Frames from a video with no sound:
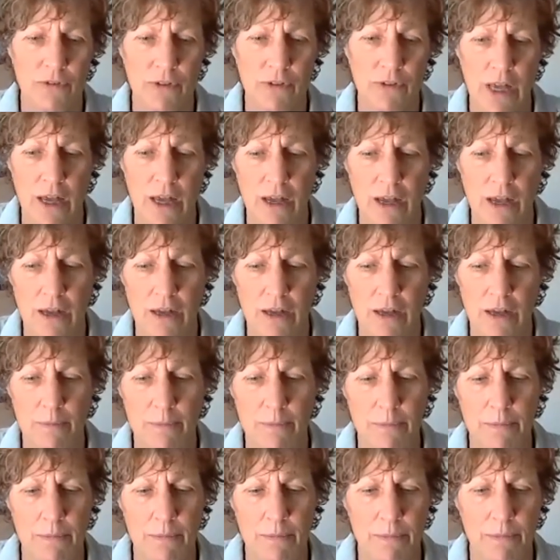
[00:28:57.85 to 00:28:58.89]

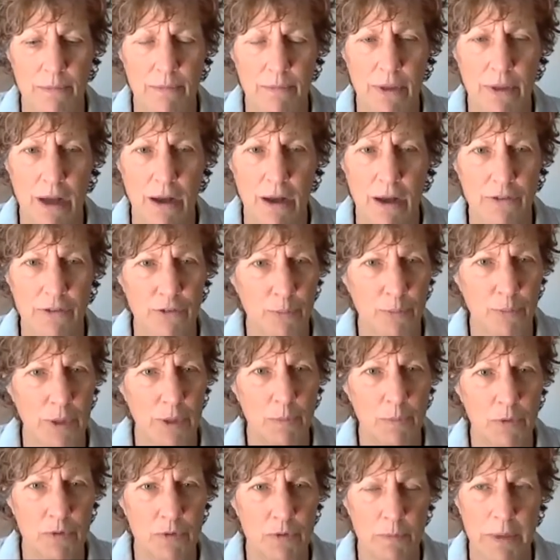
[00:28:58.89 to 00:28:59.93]
ask people
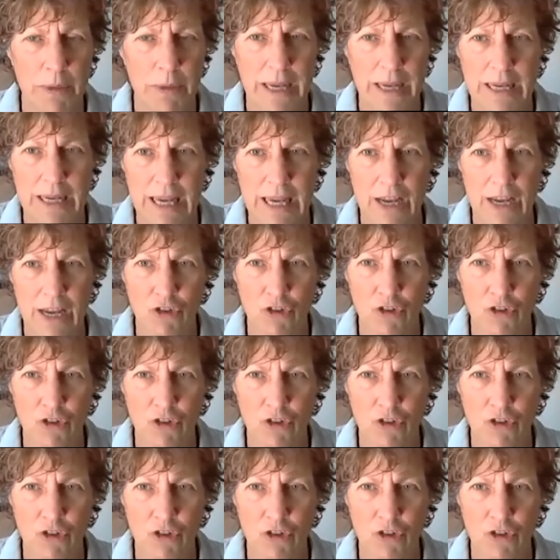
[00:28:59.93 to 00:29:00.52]
to pay cash